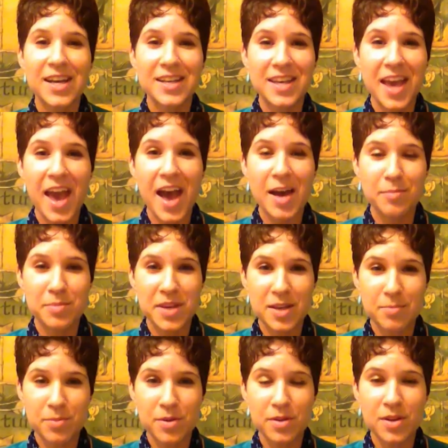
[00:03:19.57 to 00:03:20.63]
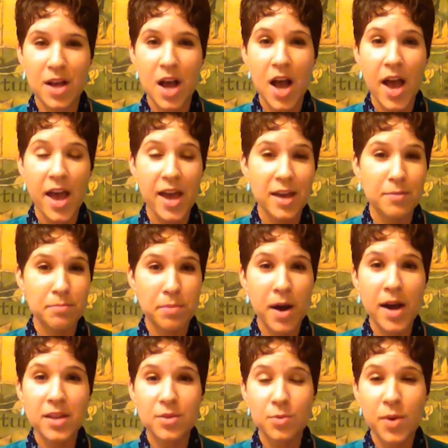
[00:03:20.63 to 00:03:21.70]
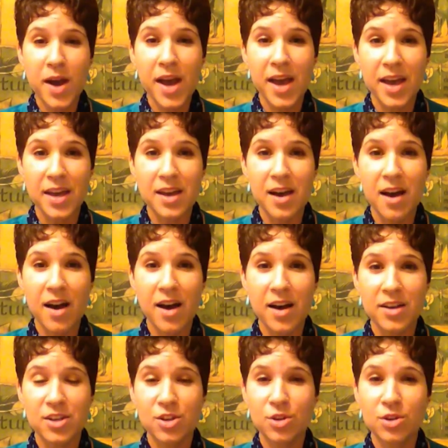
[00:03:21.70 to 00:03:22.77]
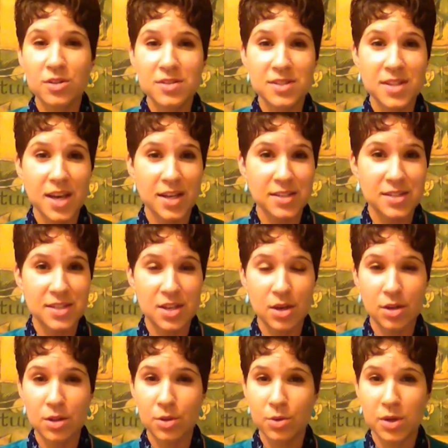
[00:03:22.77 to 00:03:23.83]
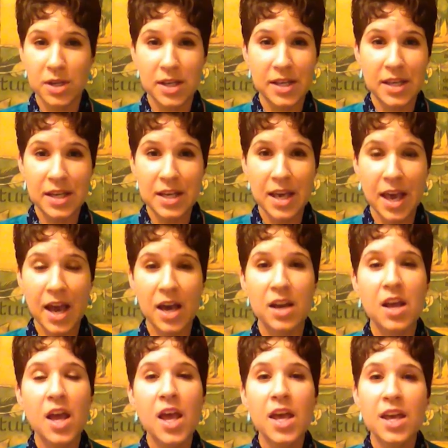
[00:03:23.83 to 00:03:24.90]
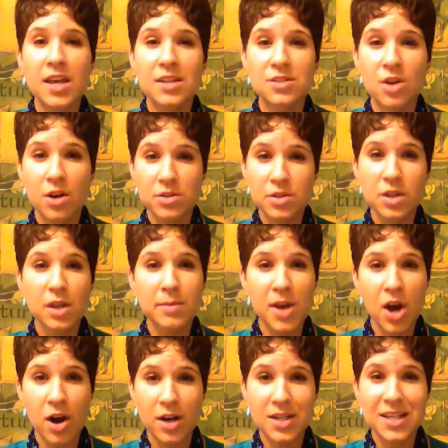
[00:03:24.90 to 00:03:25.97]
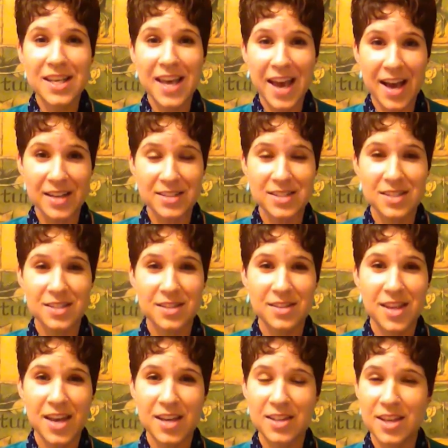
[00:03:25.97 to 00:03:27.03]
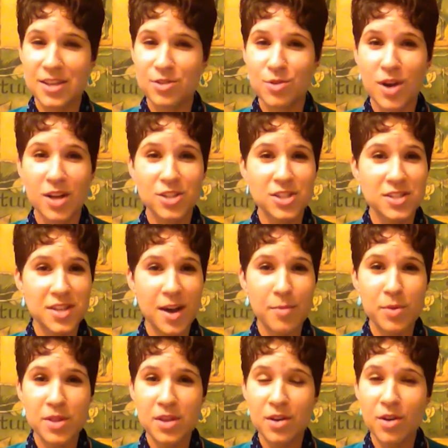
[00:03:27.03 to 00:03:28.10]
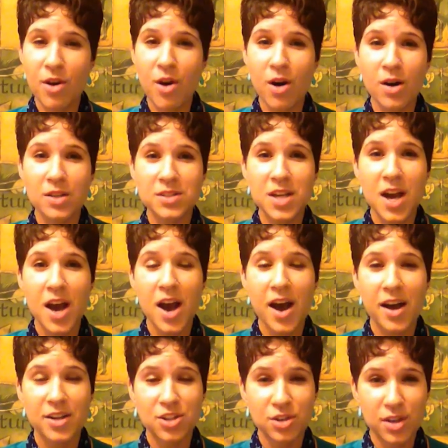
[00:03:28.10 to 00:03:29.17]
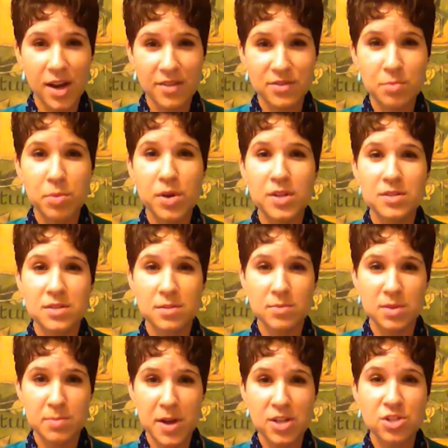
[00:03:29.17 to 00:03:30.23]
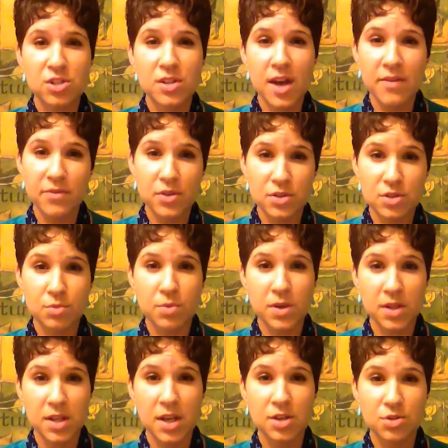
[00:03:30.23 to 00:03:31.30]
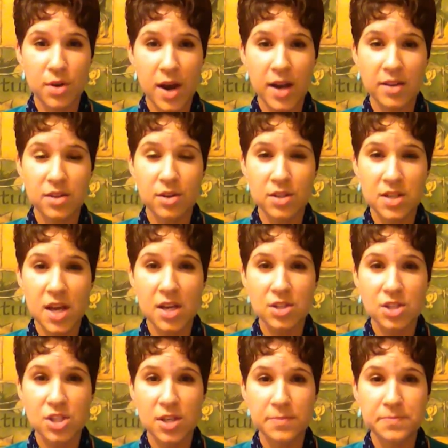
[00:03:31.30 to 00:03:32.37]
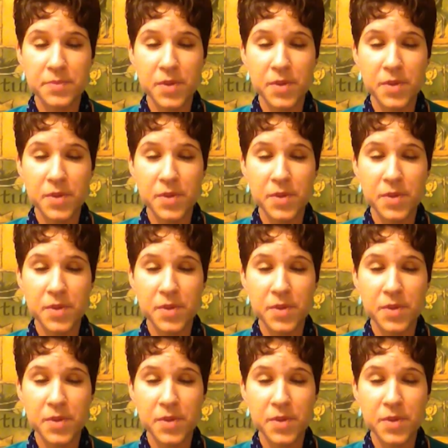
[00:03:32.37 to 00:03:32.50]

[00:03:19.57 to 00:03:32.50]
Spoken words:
cat people. And by the way, your sexy, alluring kitty cat is also going to be hard to get. They do not just come when they're called. You're going to have to put in some special effort to really attract their attention.